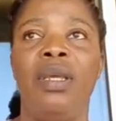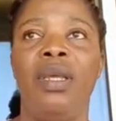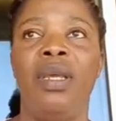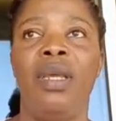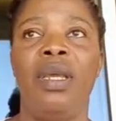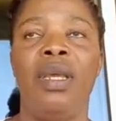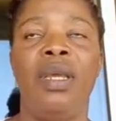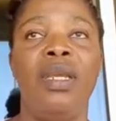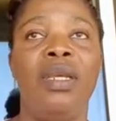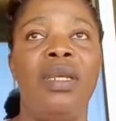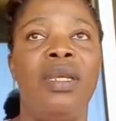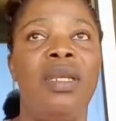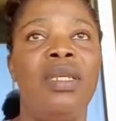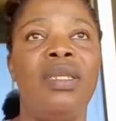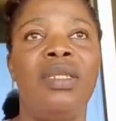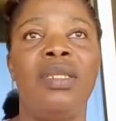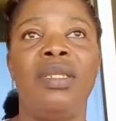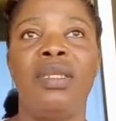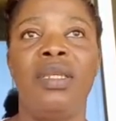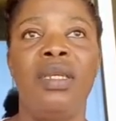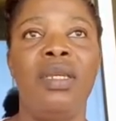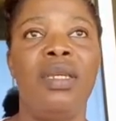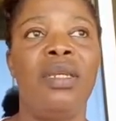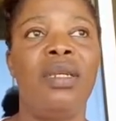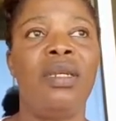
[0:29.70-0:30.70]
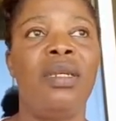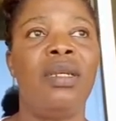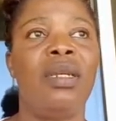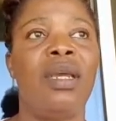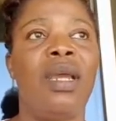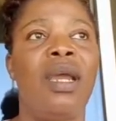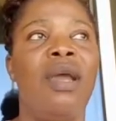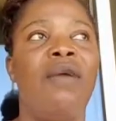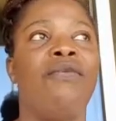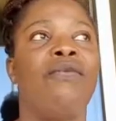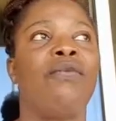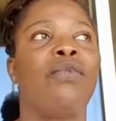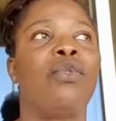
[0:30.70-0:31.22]
And this thing
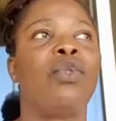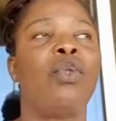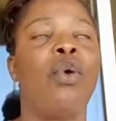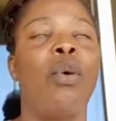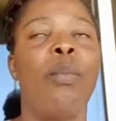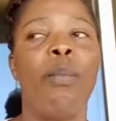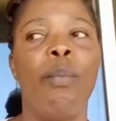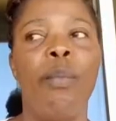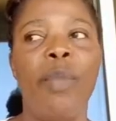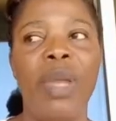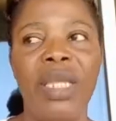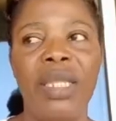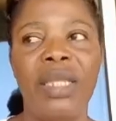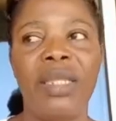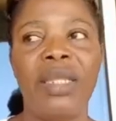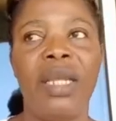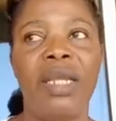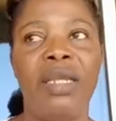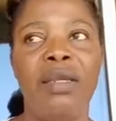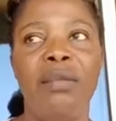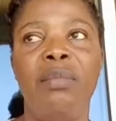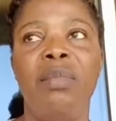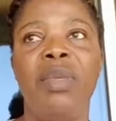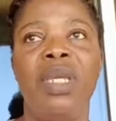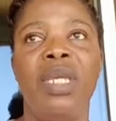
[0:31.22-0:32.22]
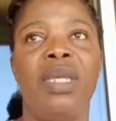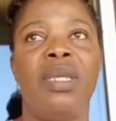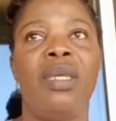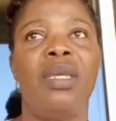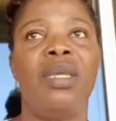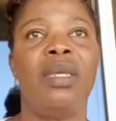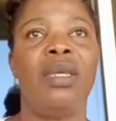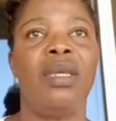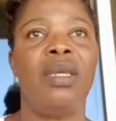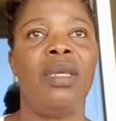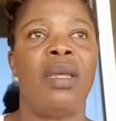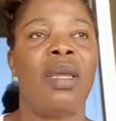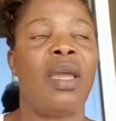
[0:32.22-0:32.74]
have tormented me.
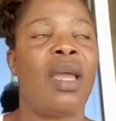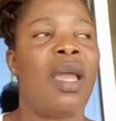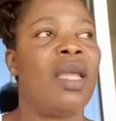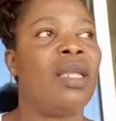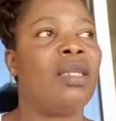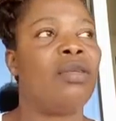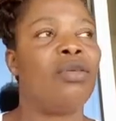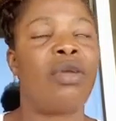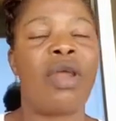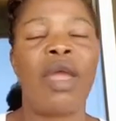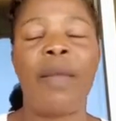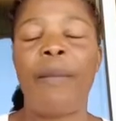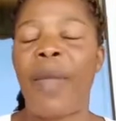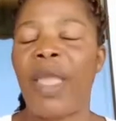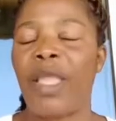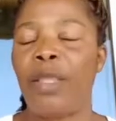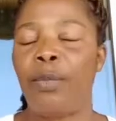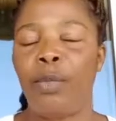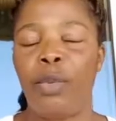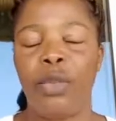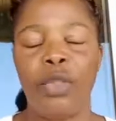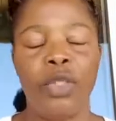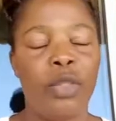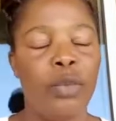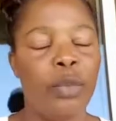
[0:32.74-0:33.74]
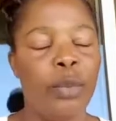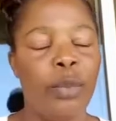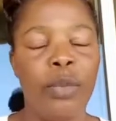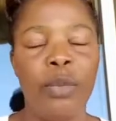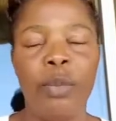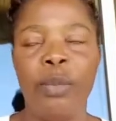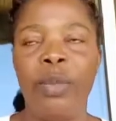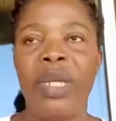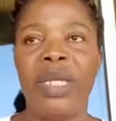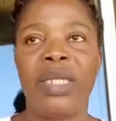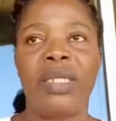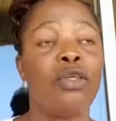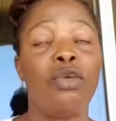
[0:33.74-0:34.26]
I try my possible
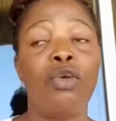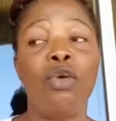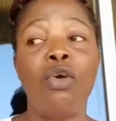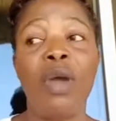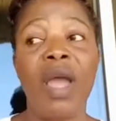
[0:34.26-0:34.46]
best, no